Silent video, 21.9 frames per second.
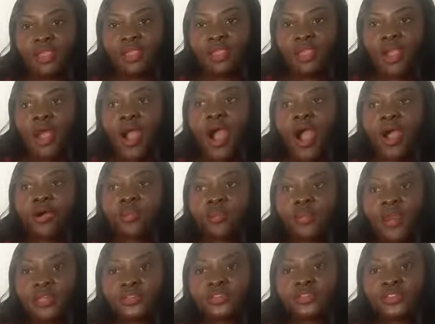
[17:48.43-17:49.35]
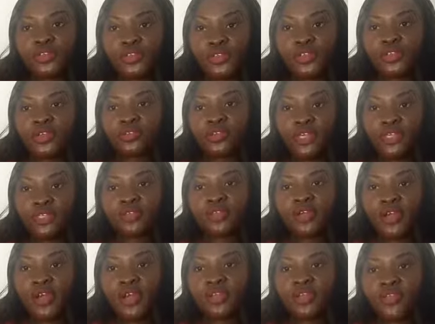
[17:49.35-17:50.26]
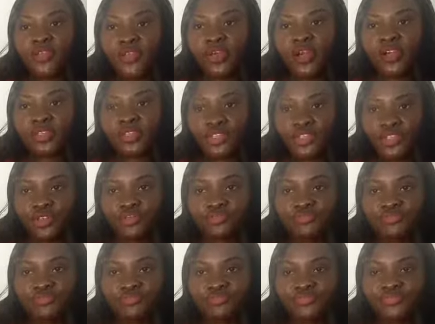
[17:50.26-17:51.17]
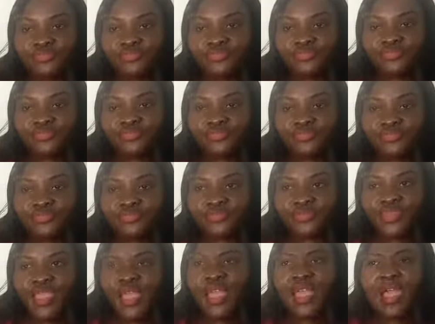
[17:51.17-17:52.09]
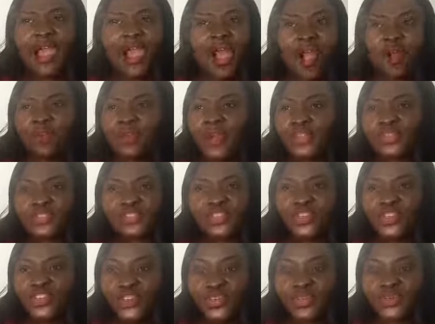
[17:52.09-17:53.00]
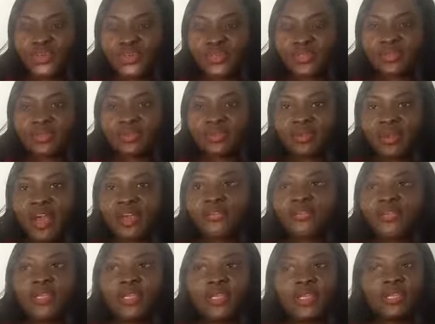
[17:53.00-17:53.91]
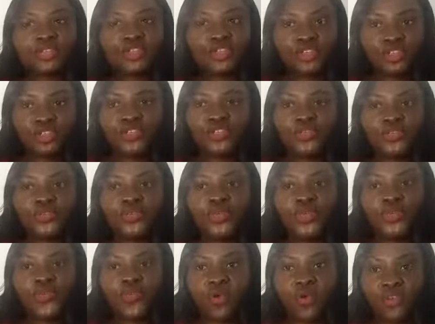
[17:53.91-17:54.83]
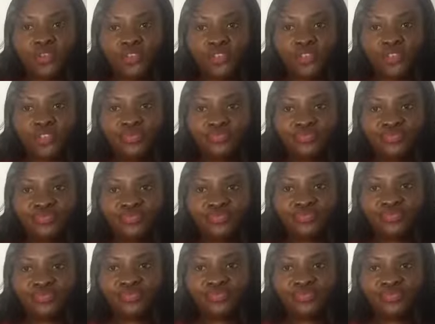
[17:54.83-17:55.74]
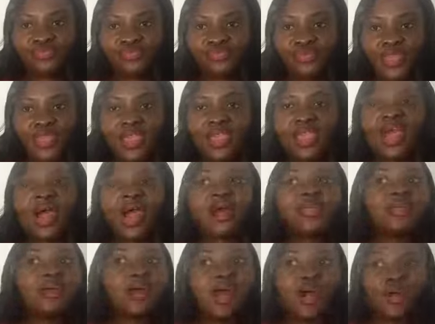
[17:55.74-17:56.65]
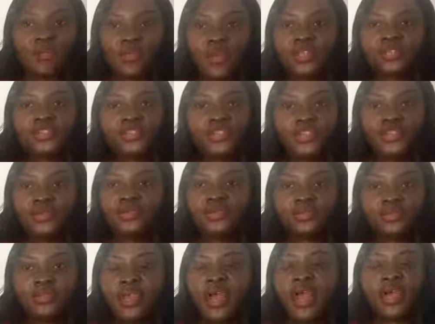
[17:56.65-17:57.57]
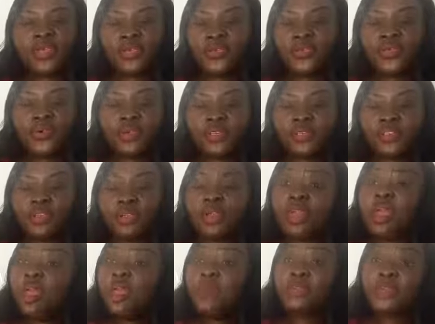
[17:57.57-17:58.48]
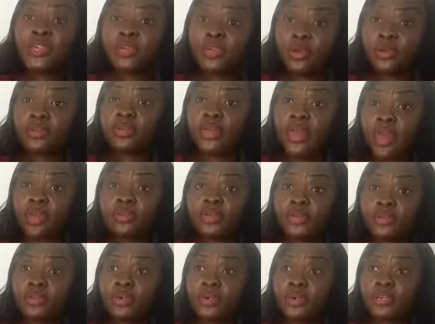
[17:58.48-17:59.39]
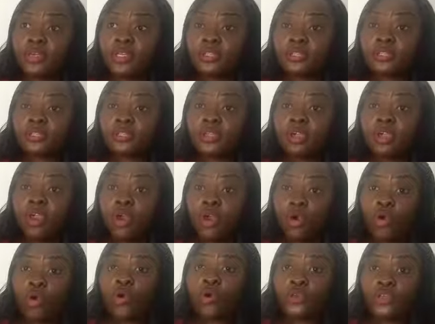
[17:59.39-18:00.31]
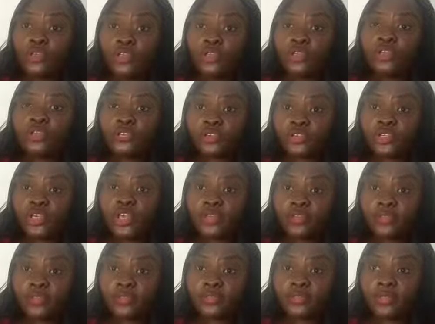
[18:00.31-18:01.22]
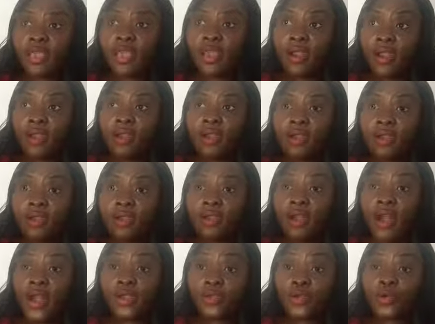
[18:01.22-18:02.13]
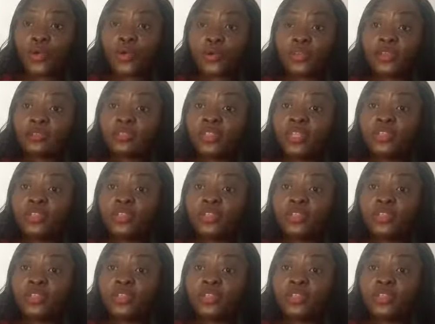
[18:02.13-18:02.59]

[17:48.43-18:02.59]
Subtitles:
how much social media are you watching? How much news have you let your children watch? And how much news are you watching? Because at the moment, all the news channels are, I call them the